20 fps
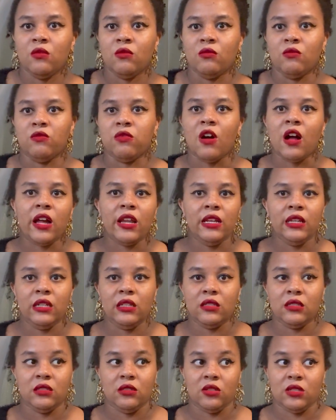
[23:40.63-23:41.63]
Riley
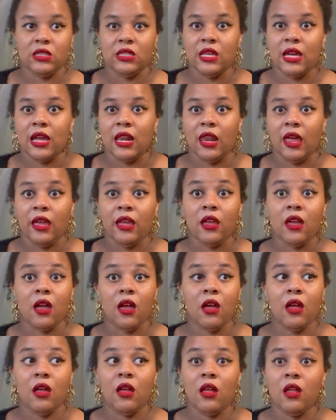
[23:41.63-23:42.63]
is just there like,
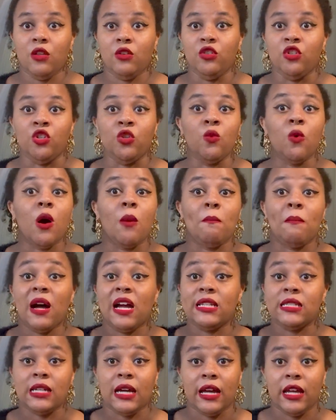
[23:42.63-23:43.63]
you are
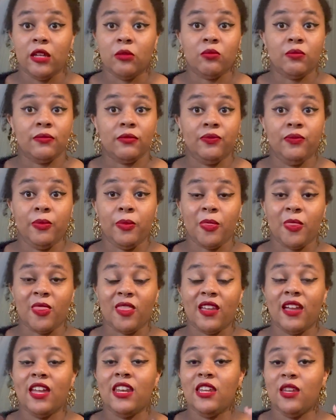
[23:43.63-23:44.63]
my type.
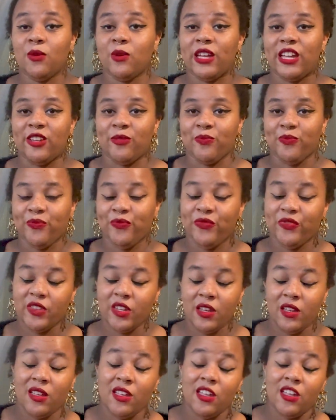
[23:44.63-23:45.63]
Anyway,
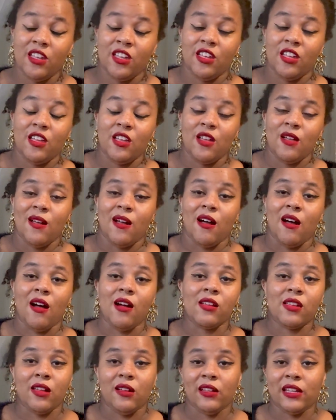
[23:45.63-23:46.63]
our
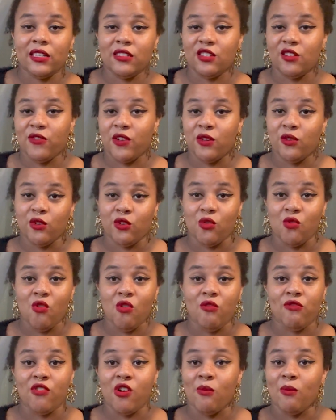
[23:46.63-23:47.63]
girl gets a phone call
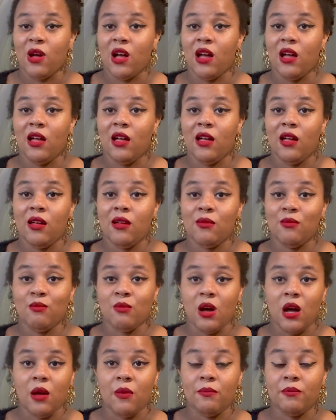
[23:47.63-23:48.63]
from her
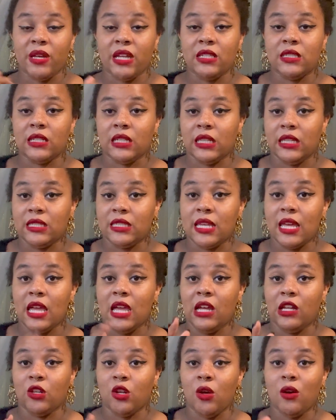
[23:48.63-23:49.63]
mom basically
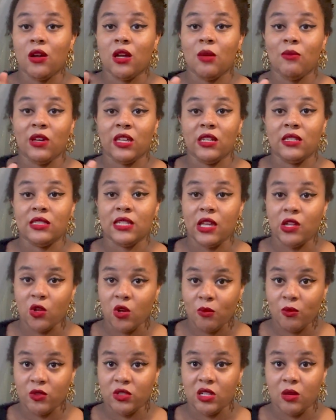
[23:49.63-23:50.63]
saying, Look, I'm gonna set you
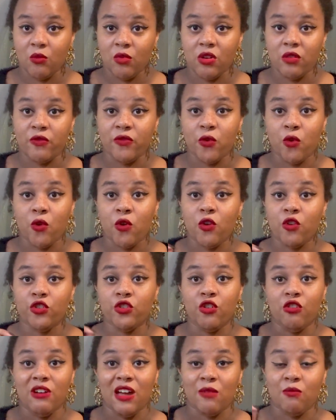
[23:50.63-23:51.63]
up with someone for
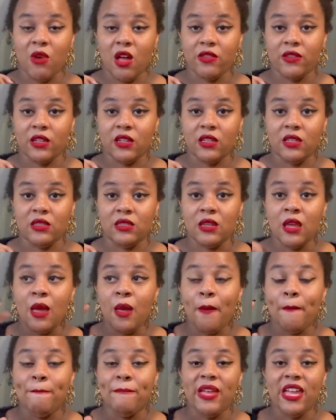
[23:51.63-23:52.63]
your grandmother's
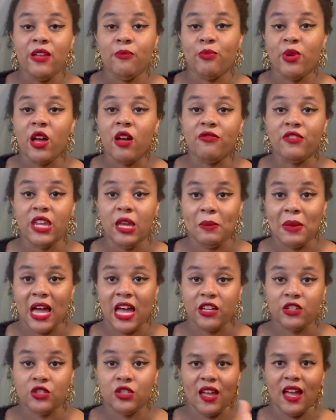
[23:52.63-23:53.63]
big birthday
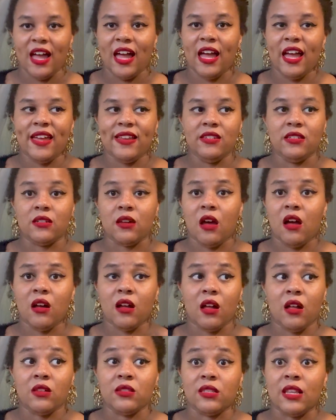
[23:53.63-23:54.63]
bash. And our
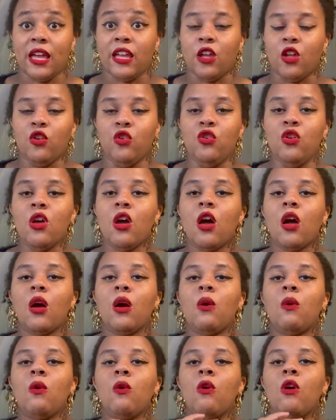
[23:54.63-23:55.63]
girl's like,
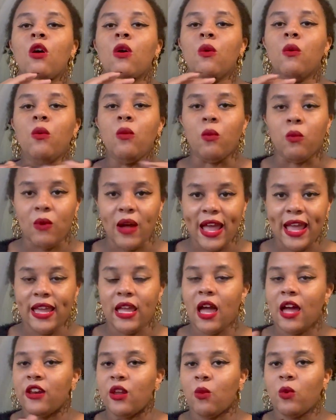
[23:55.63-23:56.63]
No way,
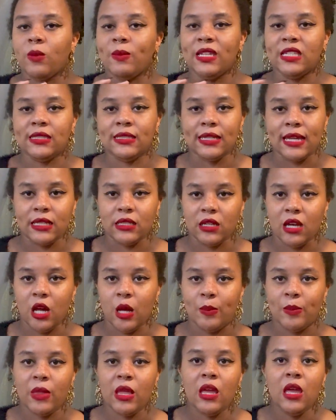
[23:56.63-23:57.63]
I don't wanna be set
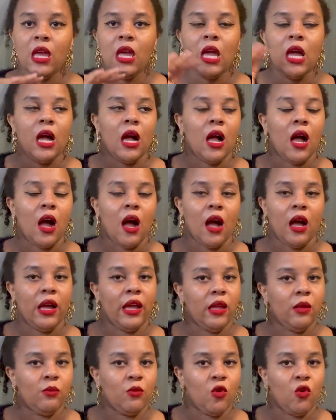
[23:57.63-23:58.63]
up.
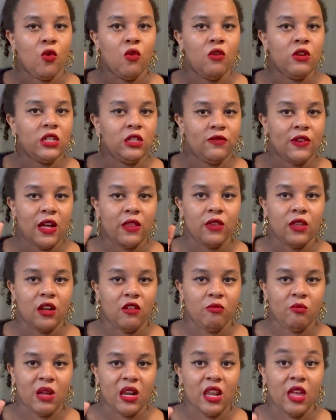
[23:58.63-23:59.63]
I'm already found the love
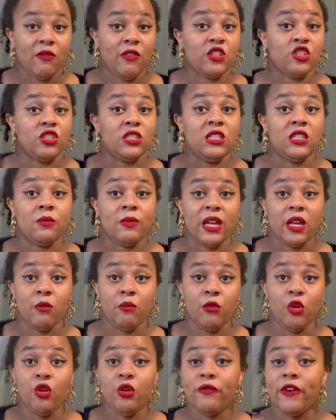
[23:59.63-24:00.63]
of my life, I just need to make a
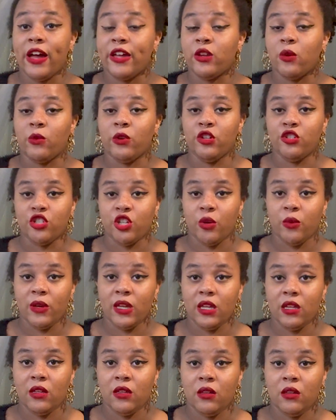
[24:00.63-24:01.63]
move, I don't wanna do
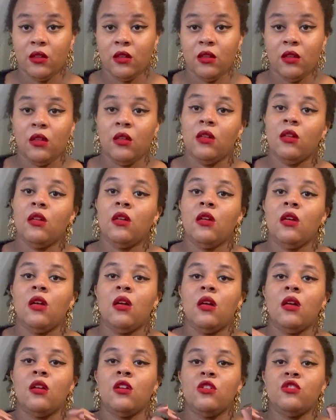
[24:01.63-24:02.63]
it.
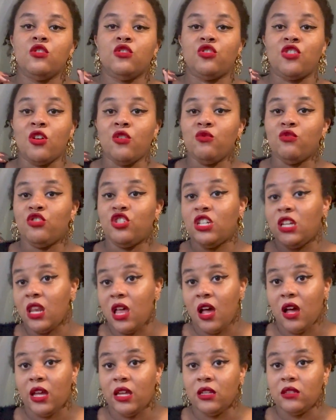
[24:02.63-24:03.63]
So she
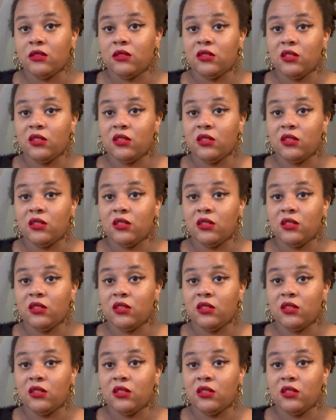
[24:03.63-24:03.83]
lies.